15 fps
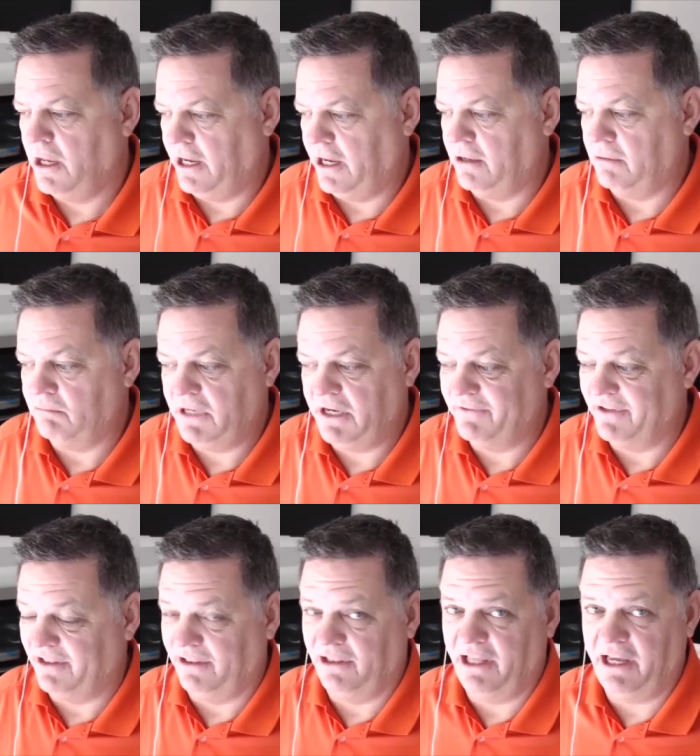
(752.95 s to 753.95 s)
and
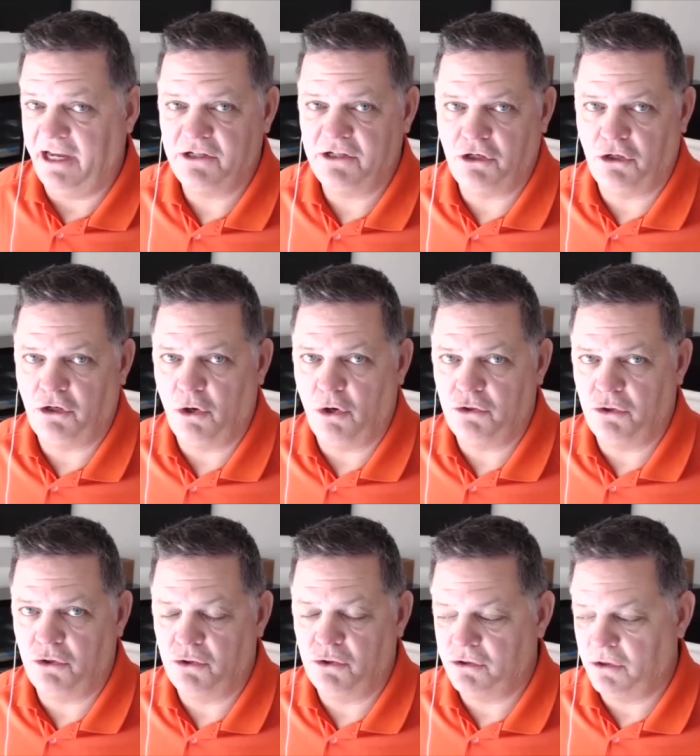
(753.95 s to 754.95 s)
even links to go
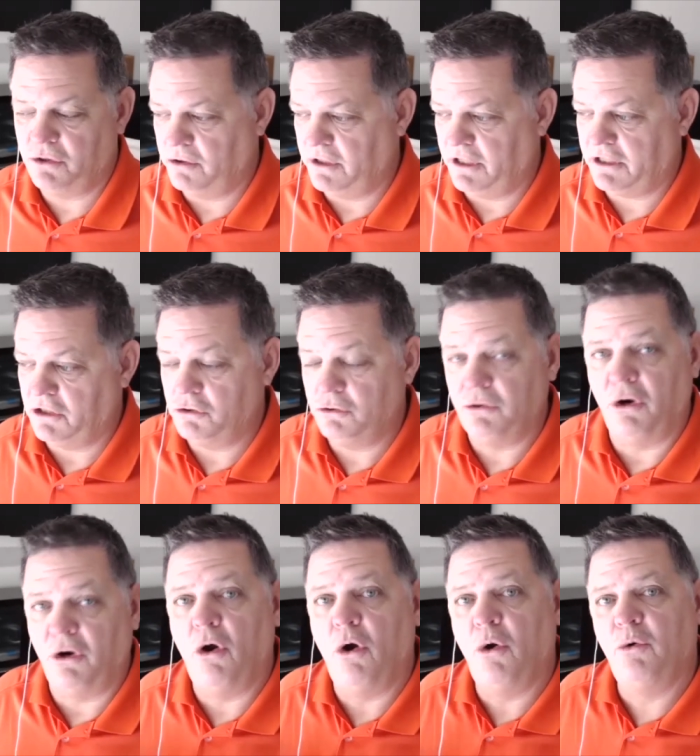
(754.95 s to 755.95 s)
to, so that they can do
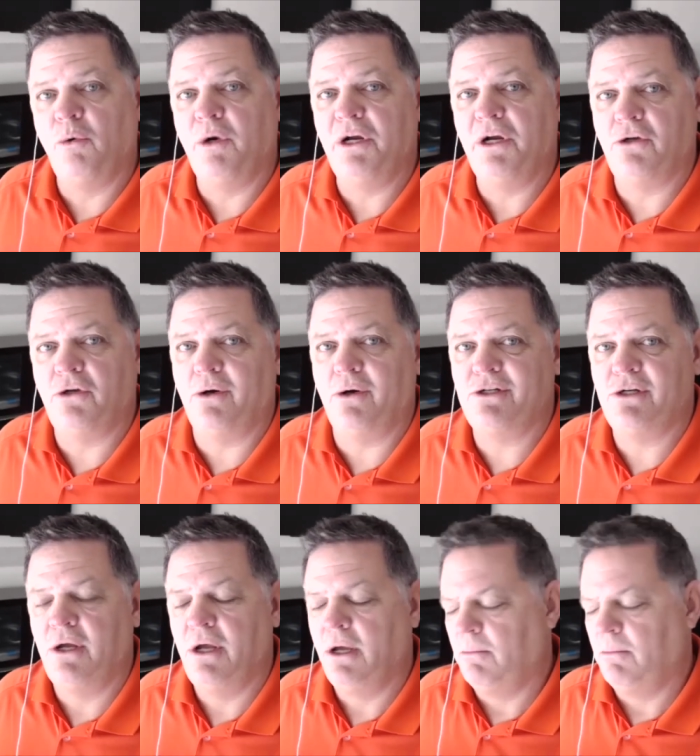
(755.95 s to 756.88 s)
their own research.